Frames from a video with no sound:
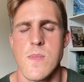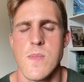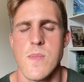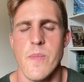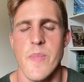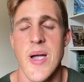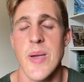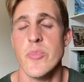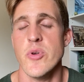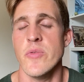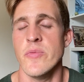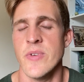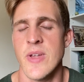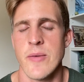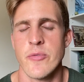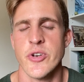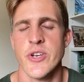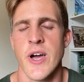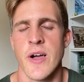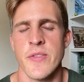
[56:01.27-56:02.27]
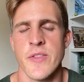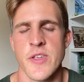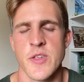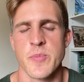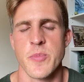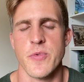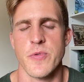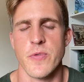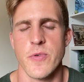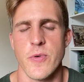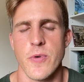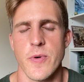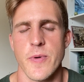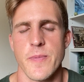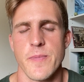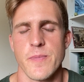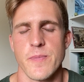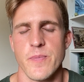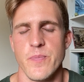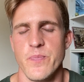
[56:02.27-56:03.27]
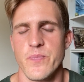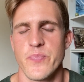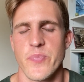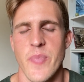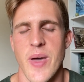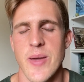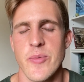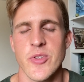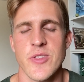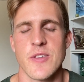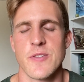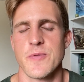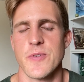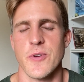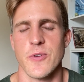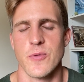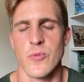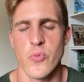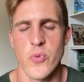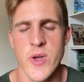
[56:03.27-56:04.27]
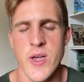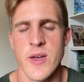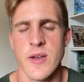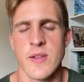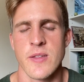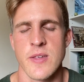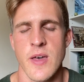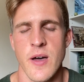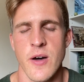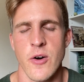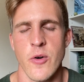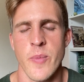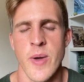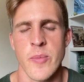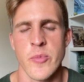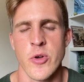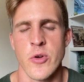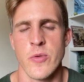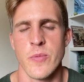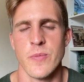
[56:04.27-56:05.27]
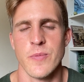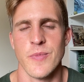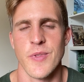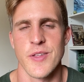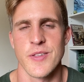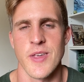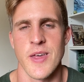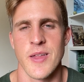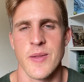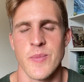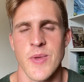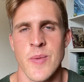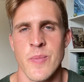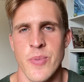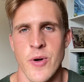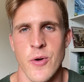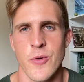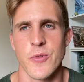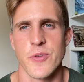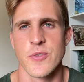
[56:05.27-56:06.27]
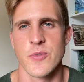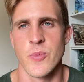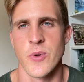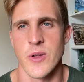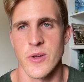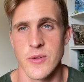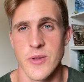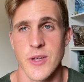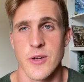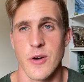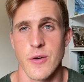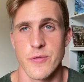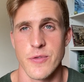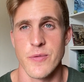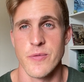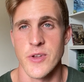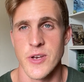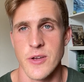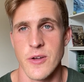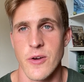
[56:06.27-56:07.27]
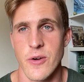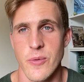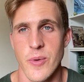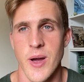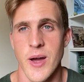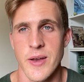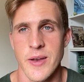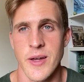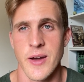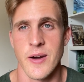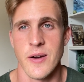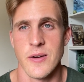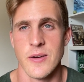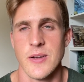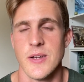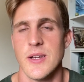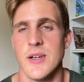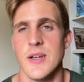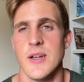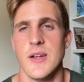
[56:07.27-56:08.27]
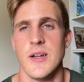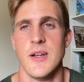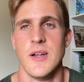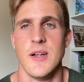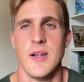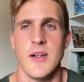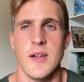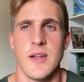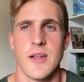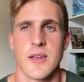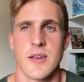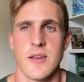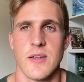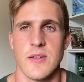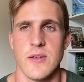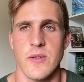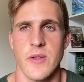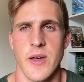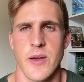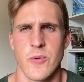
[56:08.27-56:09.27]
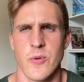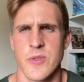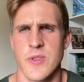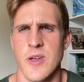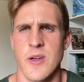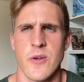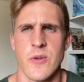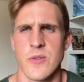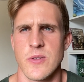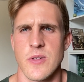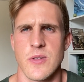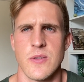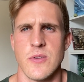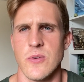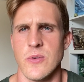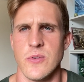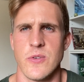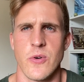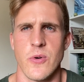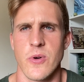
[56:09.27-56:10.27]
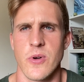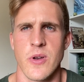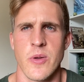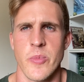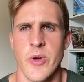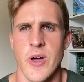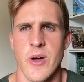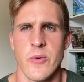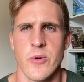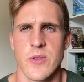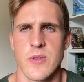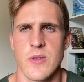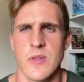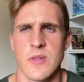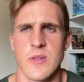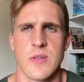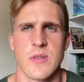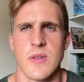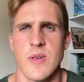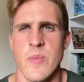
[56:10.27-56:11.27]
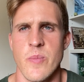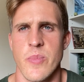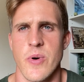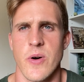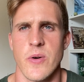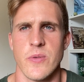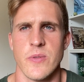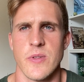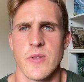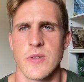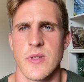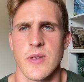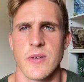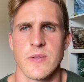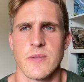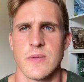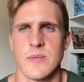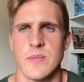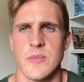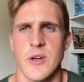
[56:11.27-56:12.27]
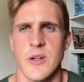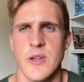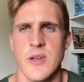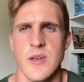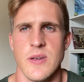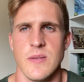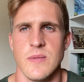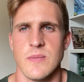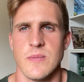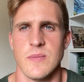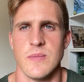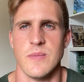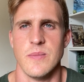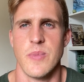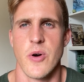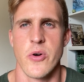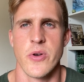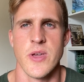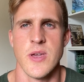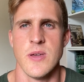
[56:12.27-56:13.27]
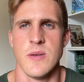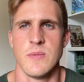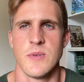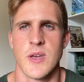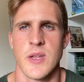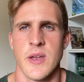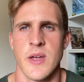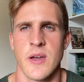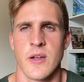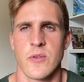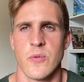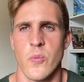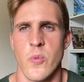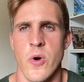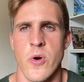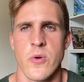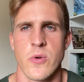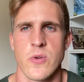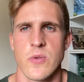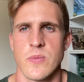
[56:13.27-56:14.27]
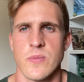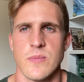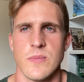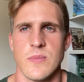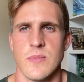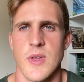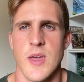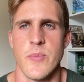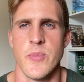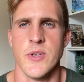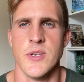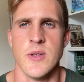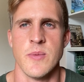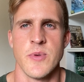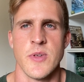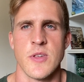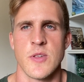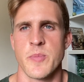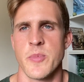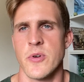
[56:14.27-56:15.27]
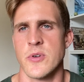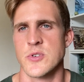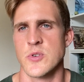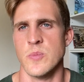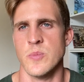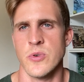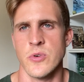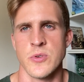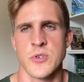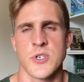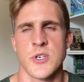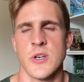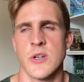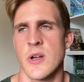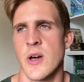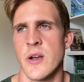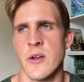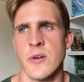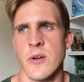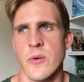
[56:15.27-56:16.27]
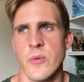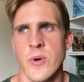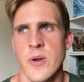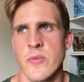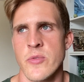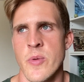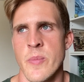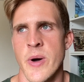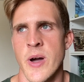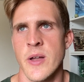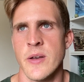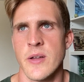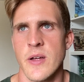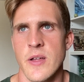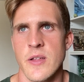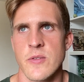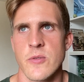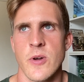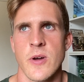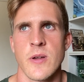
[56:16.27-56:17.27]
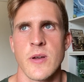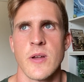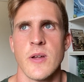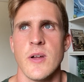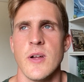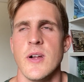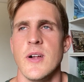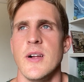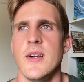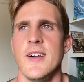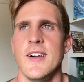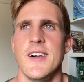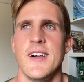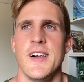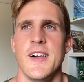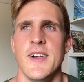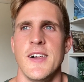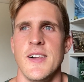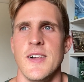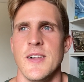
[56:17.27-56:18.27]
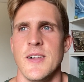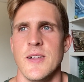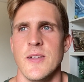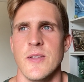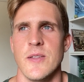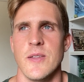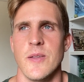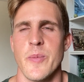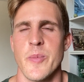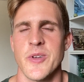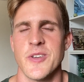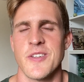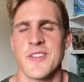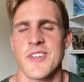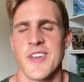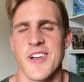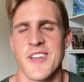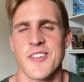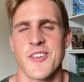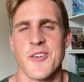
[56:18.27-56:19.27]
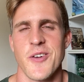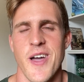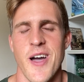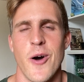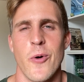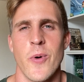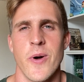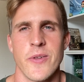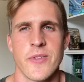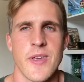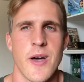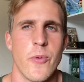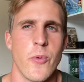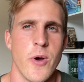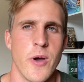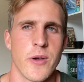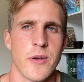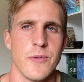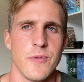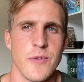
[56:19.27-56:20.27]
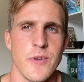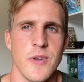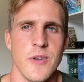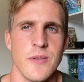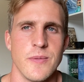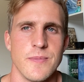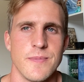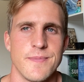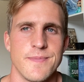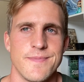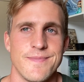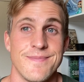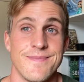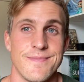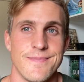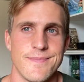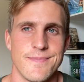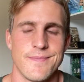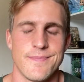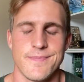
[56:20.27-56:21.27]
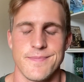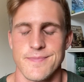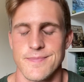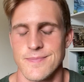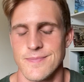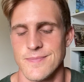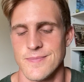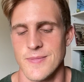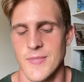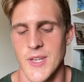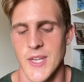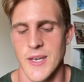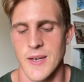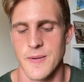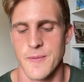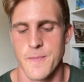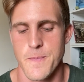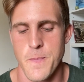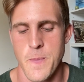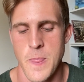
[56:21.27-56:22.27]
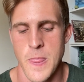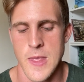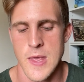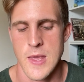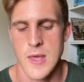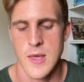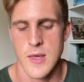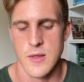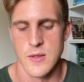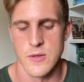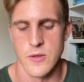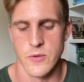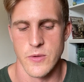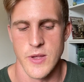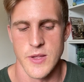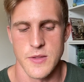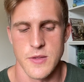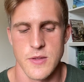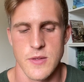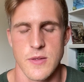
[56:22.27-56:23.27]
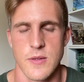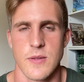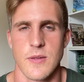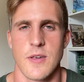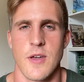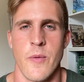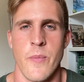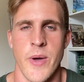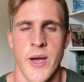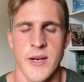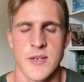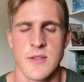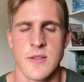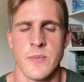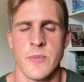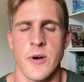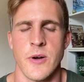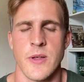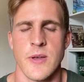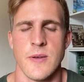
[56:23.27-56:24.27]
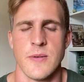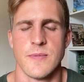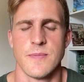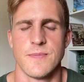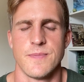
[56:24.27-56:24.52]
Maybe you've never done this before. Maybe this feels weird as hell. Maybe there's that impulse to want to click off the video right now. Because you're like, what the hell is this dude talking about? What's this impulse? This like body connect, woke, hippy-dippy, spiritual bullshit. I don't know. Whatever the mind does, right? Let me just ask you, how well is that working for you? Yeah. So let's come back to the body.